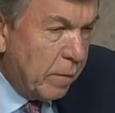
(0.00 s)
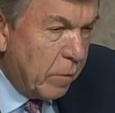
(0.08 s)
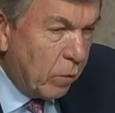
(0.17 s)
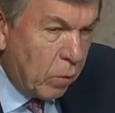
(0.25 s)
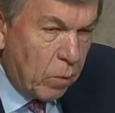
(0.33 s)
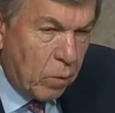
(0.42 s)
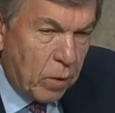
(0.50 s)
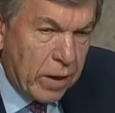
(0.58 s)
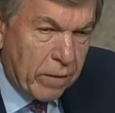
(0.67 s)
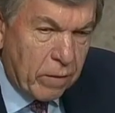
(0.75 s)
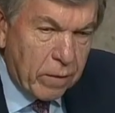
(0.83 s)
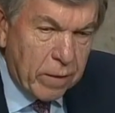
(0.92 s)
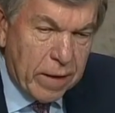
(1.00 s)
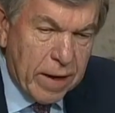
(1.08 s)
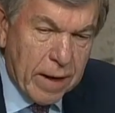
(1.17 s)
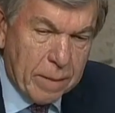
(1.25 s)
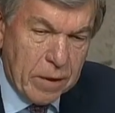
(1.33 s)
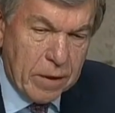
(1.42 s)
But whatever
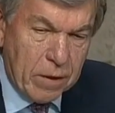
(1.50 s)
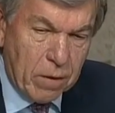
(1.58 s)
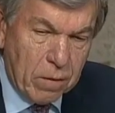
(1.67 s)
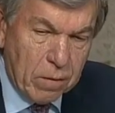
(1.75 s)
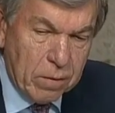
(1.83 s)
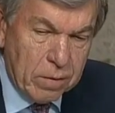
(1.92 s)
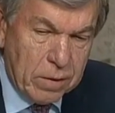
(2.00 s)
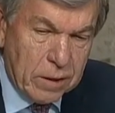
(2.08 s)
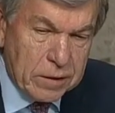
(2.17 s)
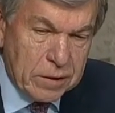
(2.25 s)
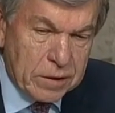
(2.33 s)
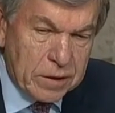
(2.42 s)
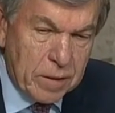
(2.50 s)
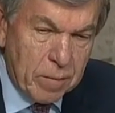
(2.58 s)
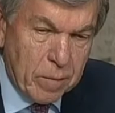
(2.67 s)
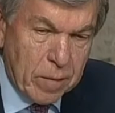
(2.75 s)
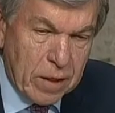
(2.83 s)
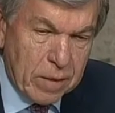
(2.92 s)
happened here doesn't seem
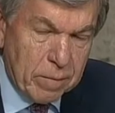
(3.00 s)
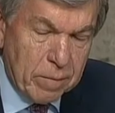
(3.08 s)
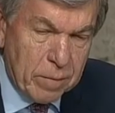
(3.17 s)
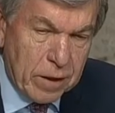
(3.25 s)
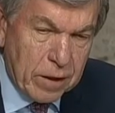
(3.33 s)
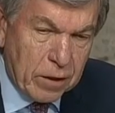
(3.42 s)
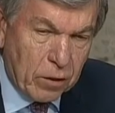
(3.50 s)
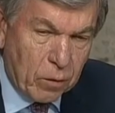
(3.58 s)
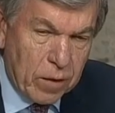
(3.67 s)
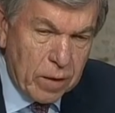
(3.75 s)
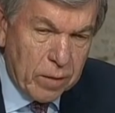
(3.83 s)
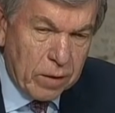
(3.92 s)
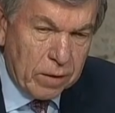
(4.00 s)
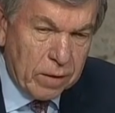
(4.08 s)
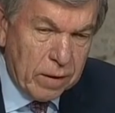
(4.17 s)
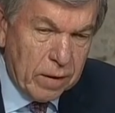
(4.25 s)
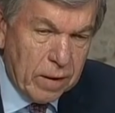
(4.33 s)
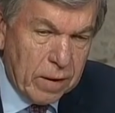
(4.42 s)
to me to be in agreement
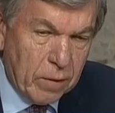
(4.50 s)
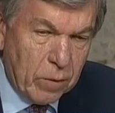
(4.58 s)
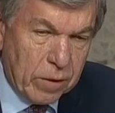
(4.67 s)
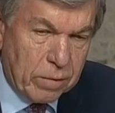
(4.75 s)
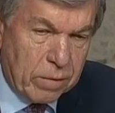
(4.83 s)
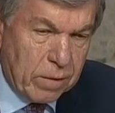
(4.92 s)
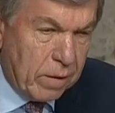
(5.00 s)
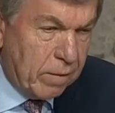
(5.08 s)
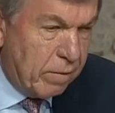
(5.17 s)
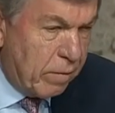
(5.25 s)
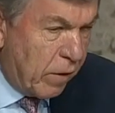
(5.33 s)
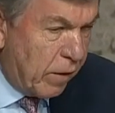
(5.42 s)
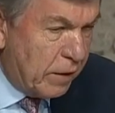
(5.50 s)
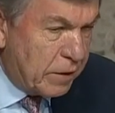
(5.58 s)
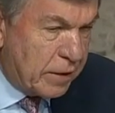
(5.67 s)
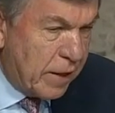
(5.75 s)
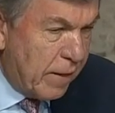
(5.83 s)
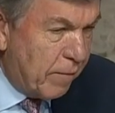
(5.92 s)
with the
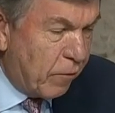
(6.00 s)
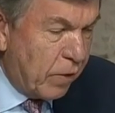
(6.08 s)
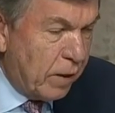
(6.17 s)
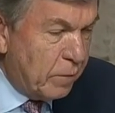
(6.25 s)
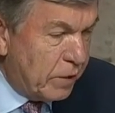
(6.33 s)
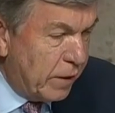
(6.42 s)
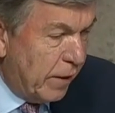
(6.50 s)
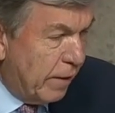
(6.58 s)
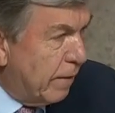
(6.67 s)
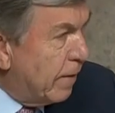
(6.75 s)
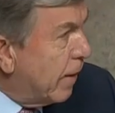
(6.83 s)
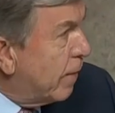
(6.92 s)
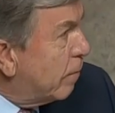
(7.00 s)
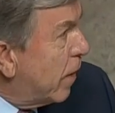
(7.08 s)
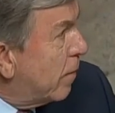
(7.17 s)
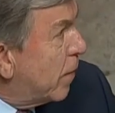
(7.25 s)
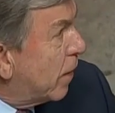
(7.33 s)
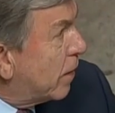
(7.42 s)
various time frames. And
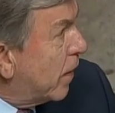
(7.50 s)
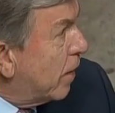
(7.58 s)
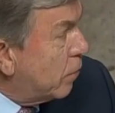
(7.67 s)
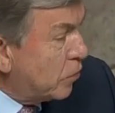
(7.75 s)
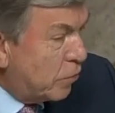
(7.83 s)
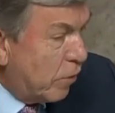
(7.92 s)
I'm out of time, Mr.